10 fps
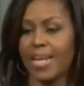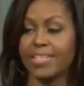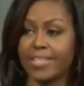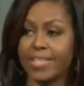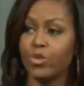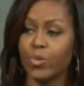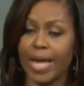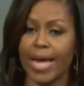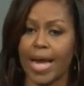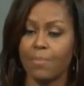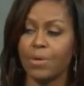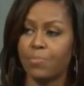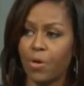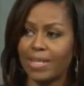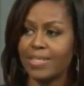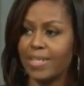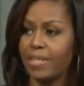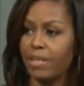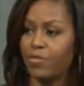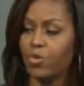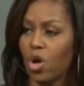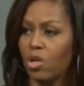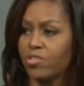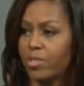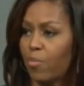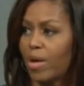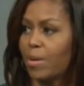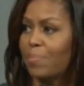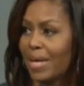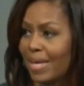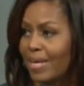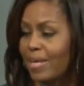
said, "You cannot be president if you call someone a piggy."